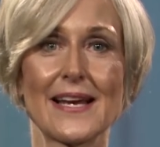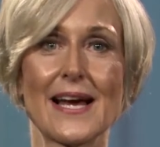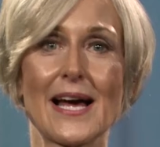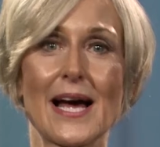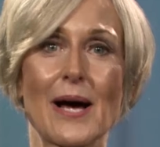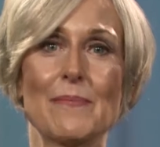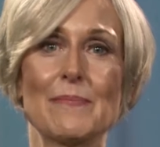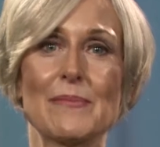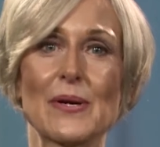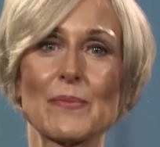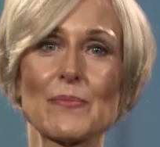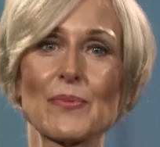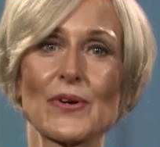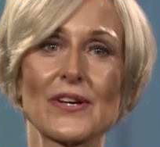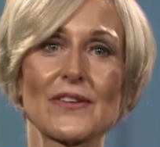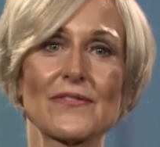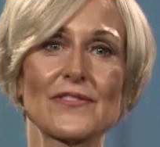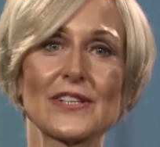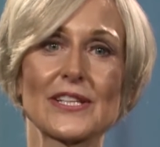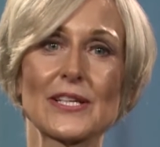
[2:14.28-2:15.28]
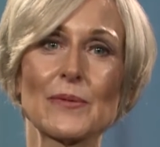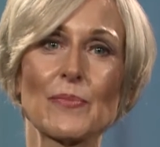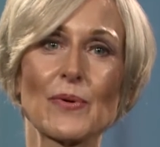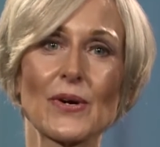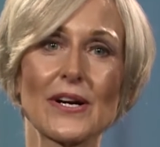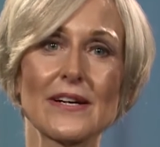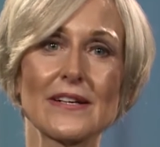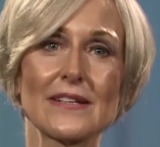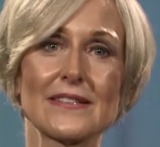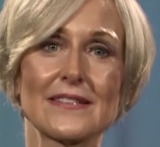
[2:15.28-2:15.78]
a member of
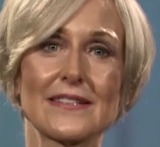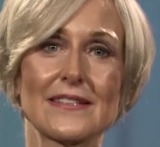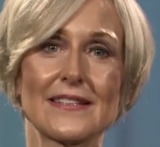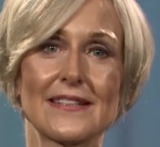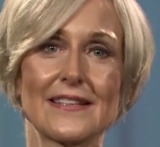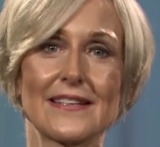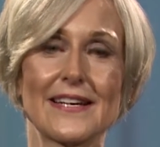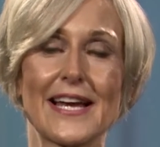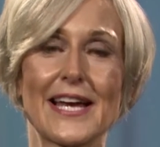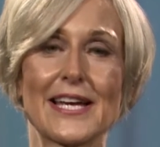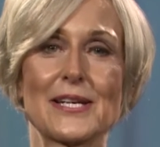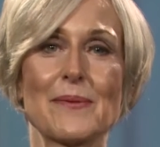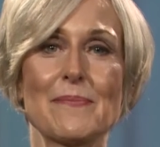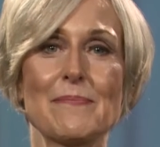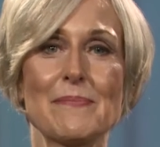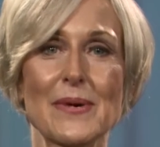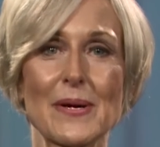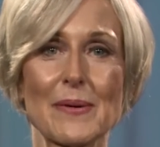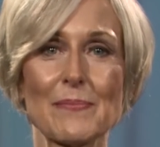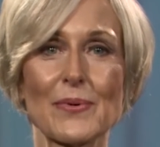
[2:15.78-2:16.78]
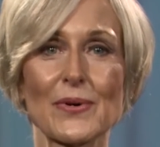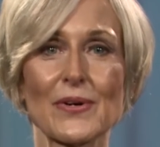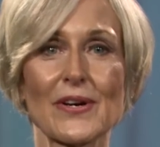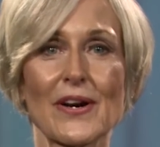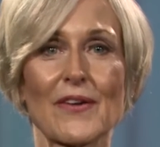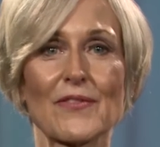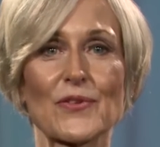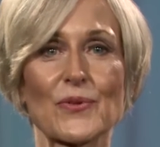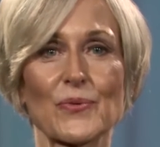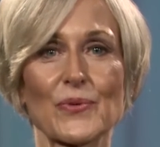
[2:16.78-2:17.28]
LIBRA, and a member
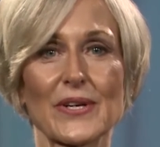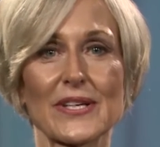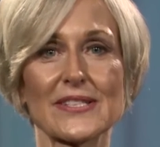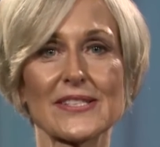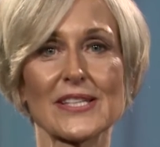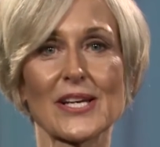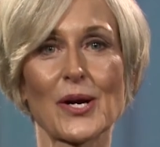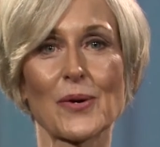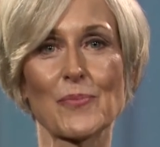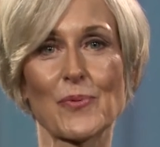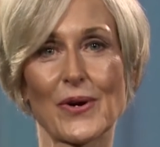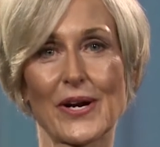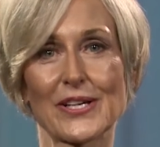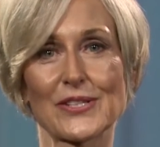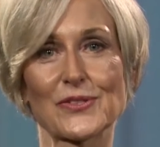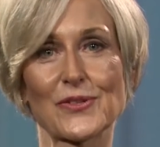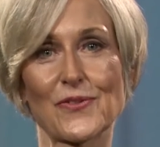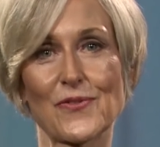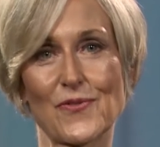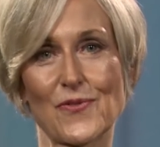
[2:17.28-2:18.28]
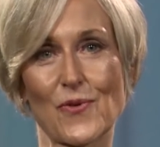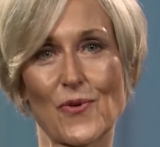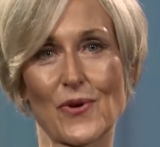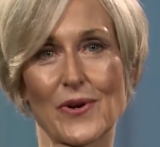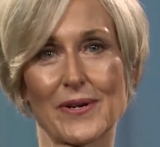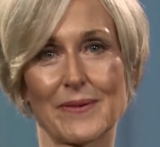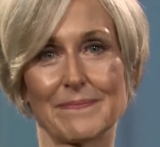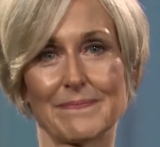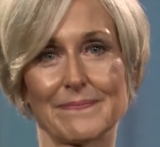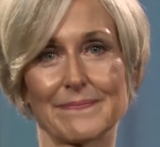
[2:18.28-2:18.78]
of the Risk Appraisal
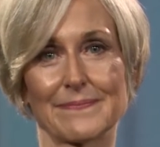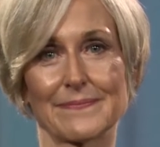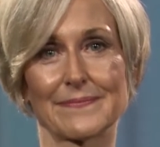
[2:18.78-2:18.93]
Forum.